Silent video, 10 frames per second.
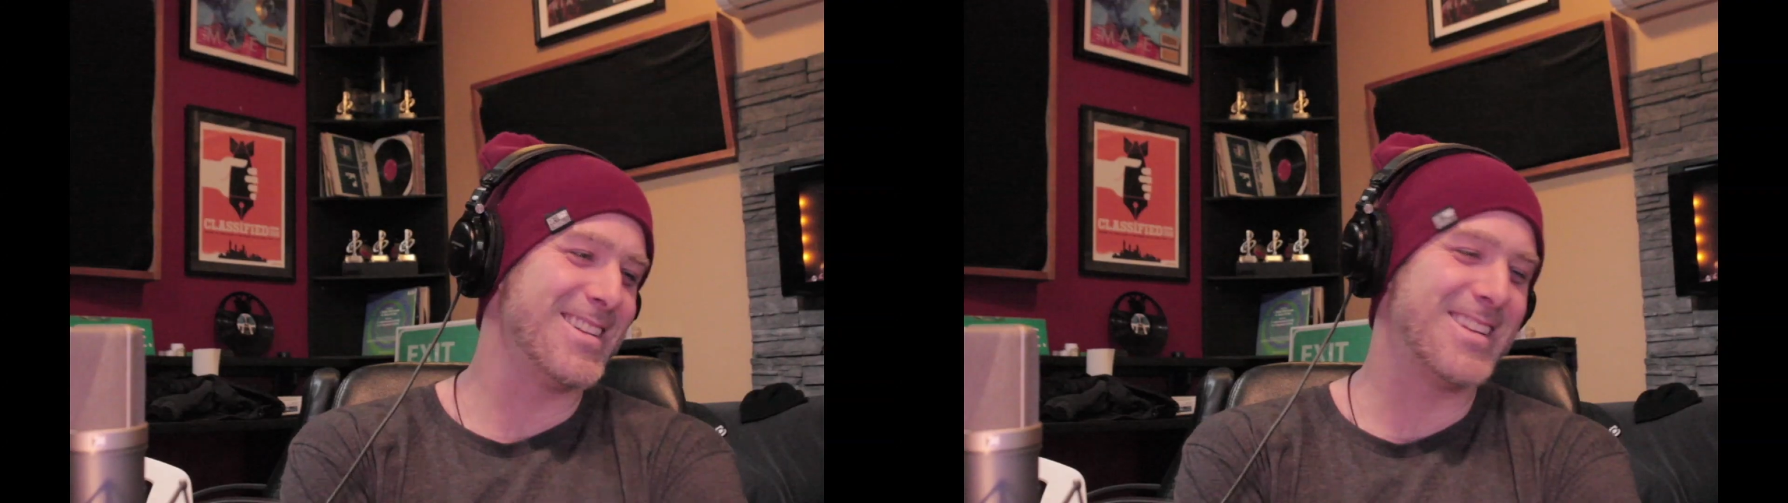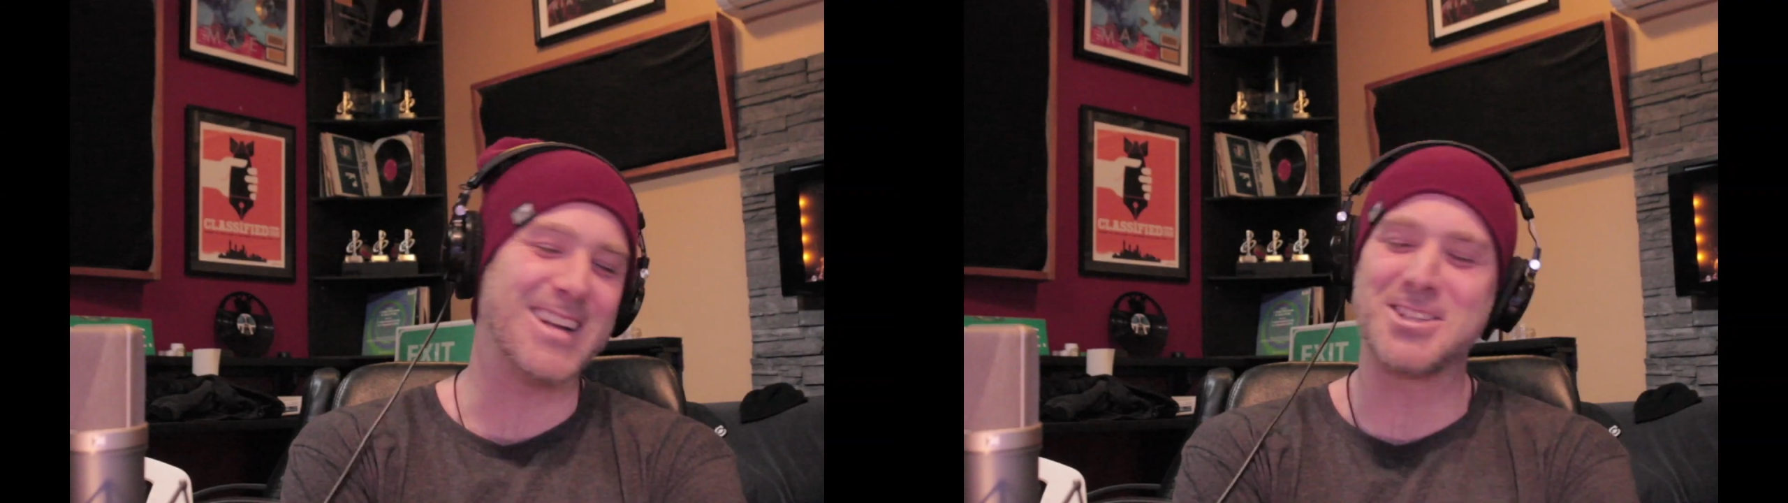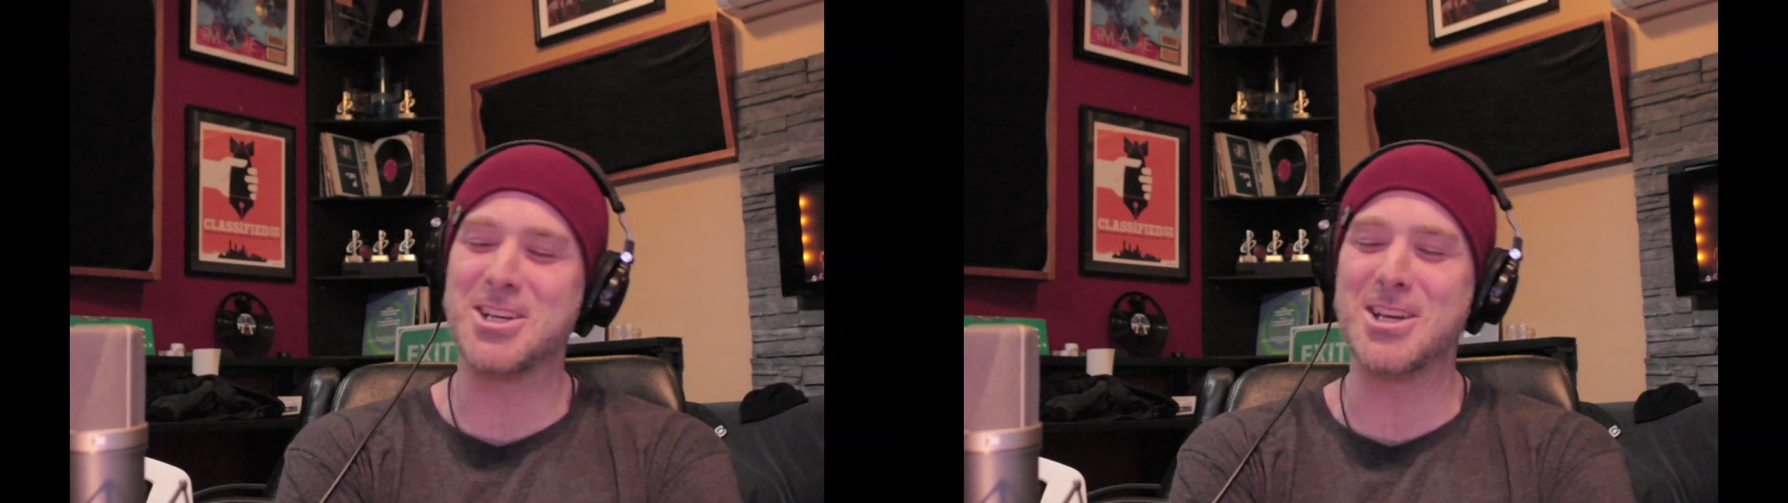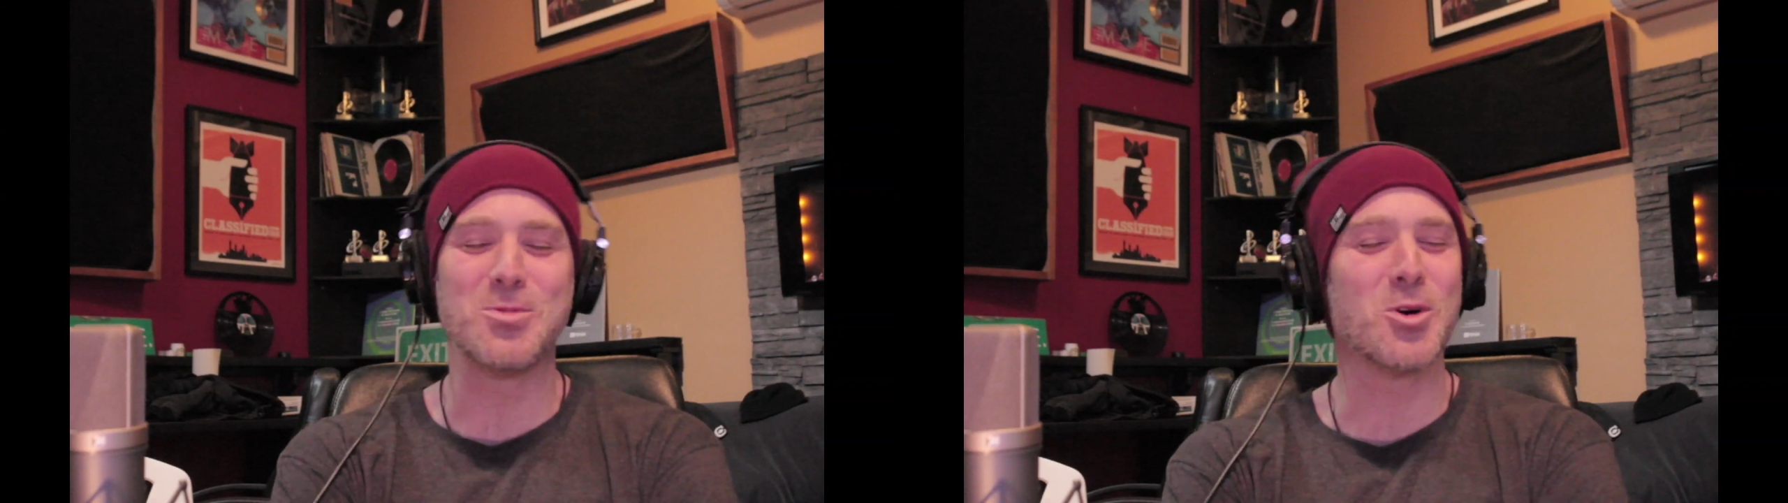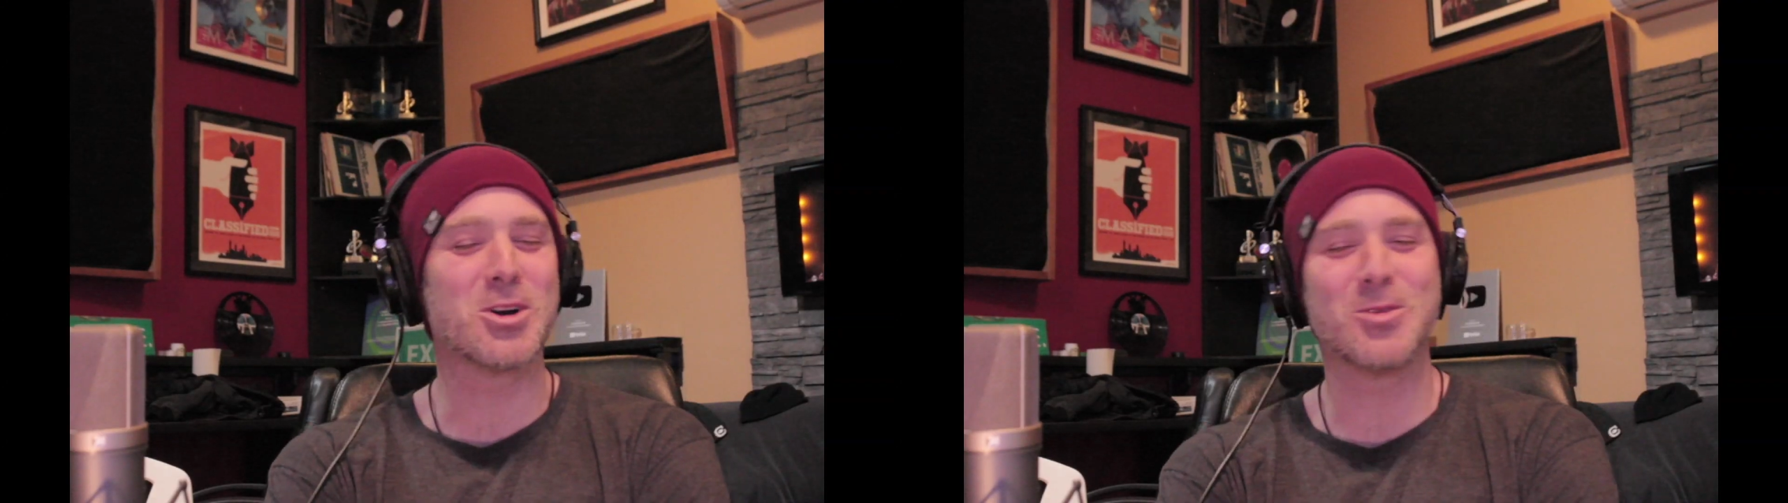That's that cheap was...
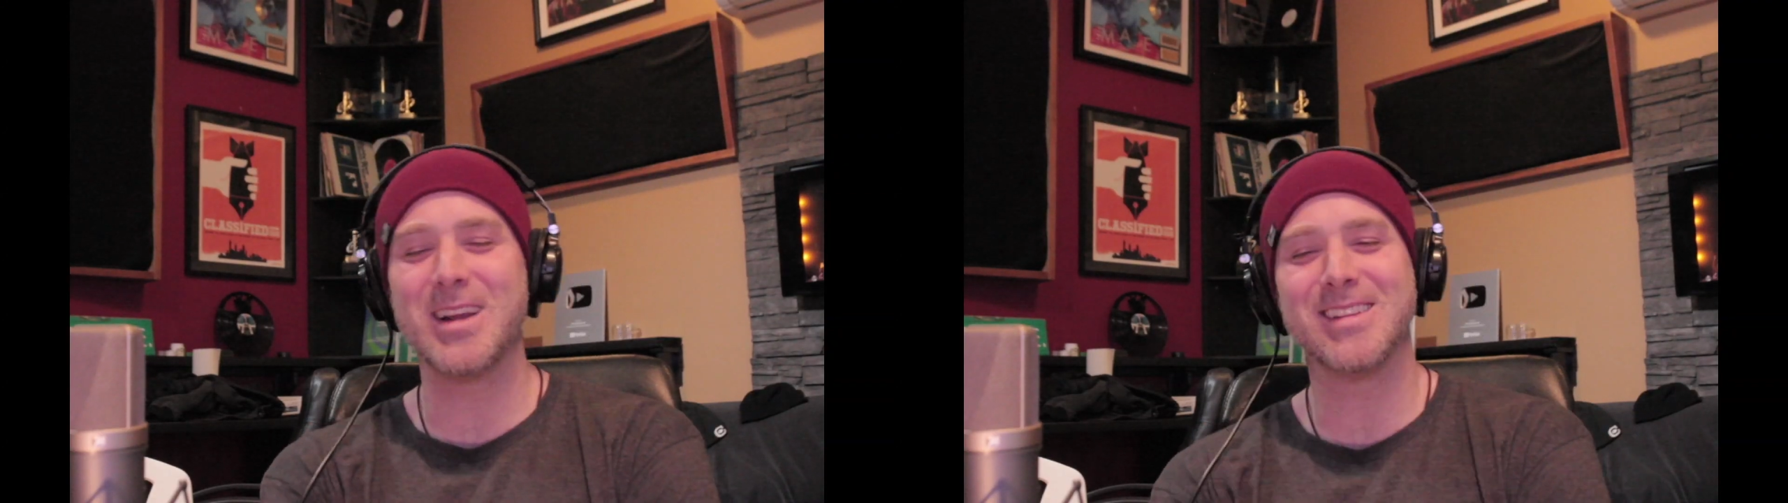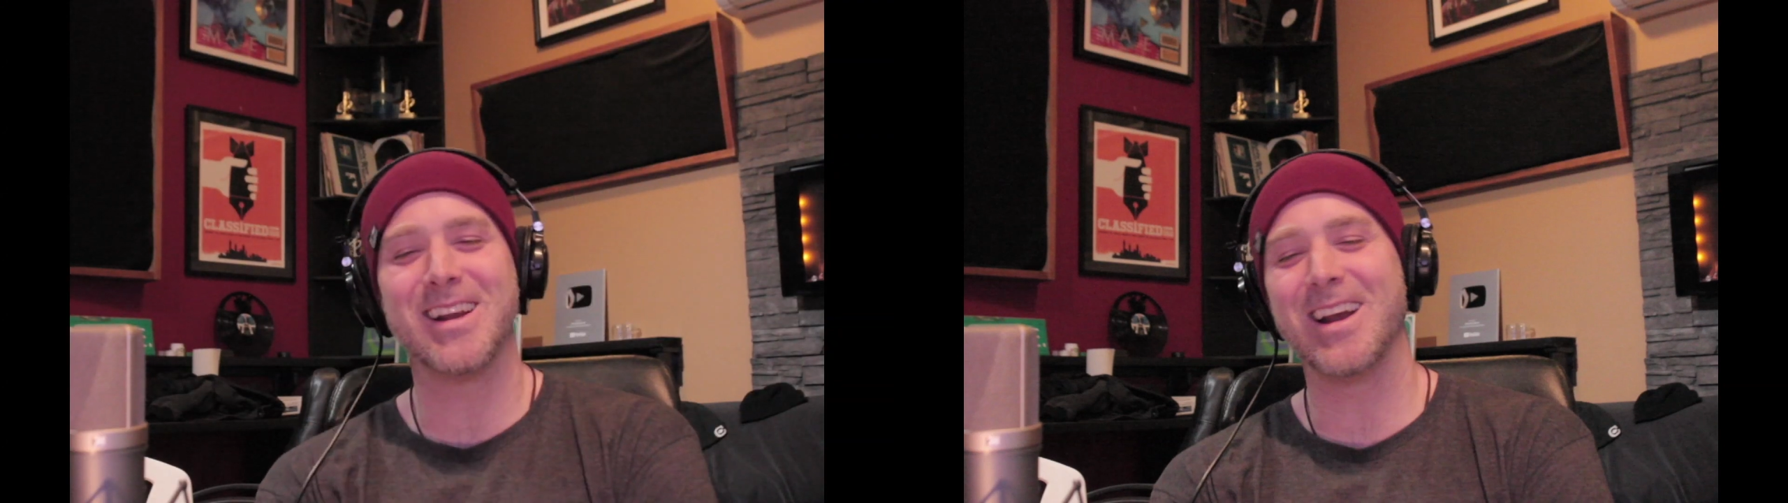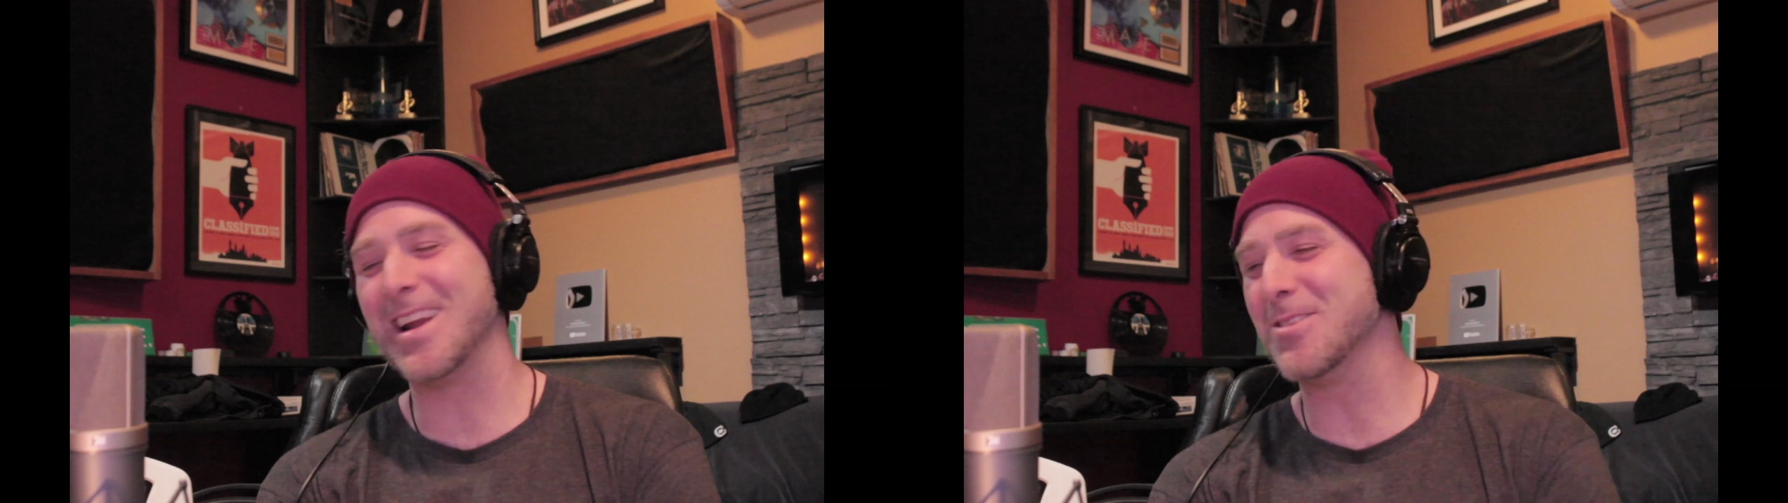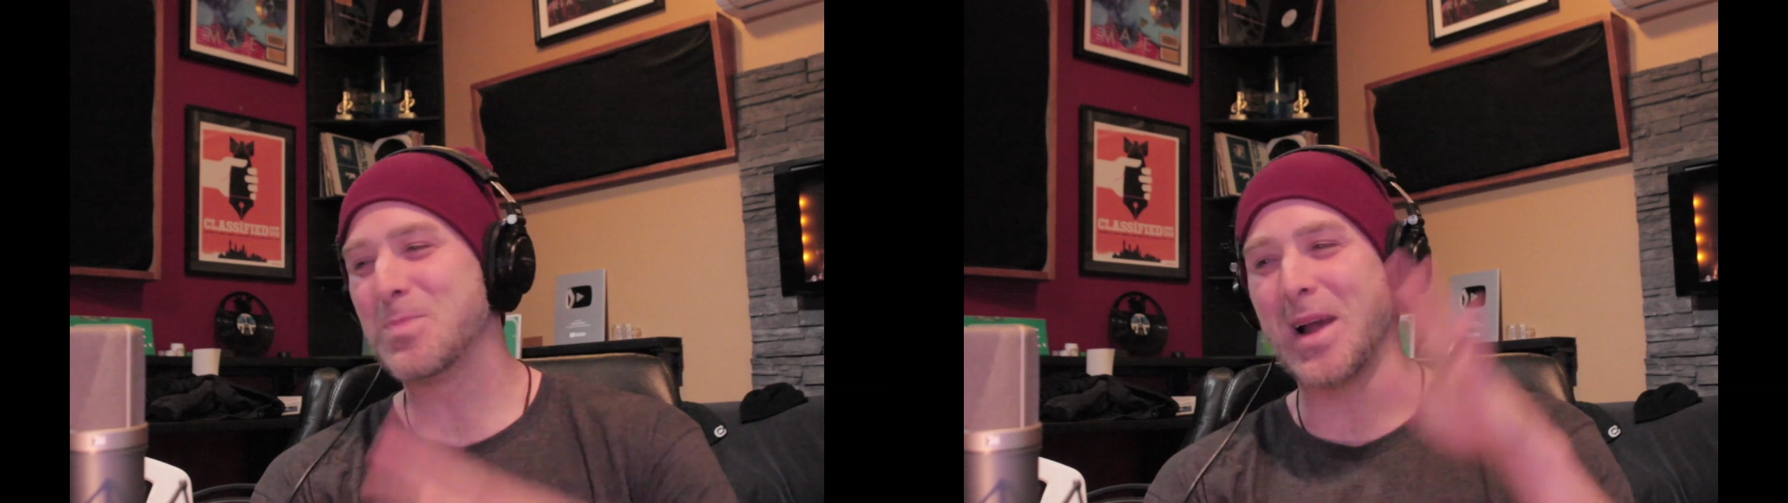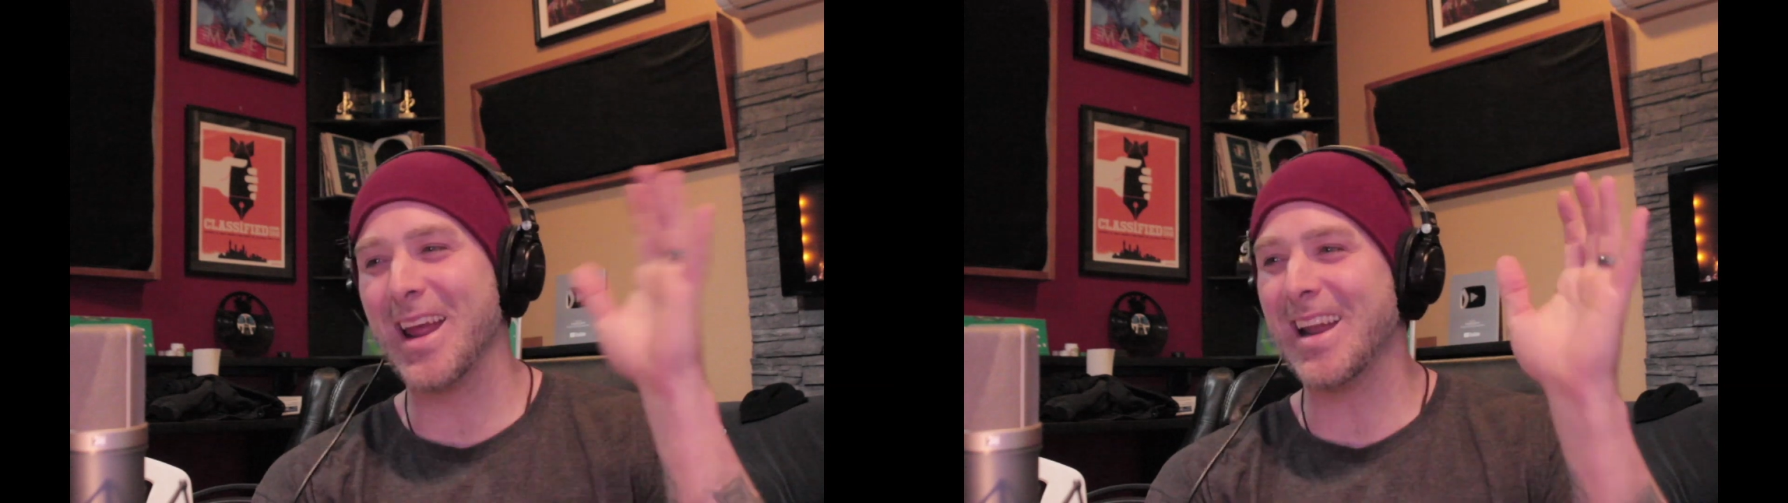work right there. I don't
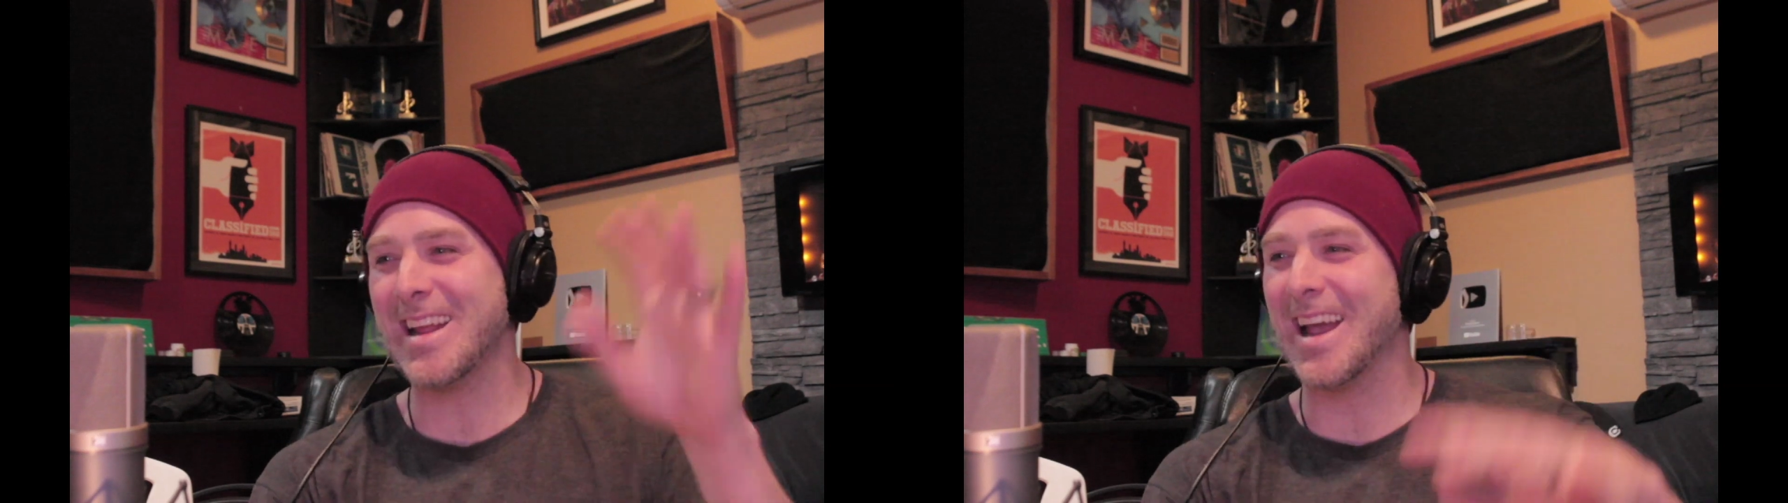pay any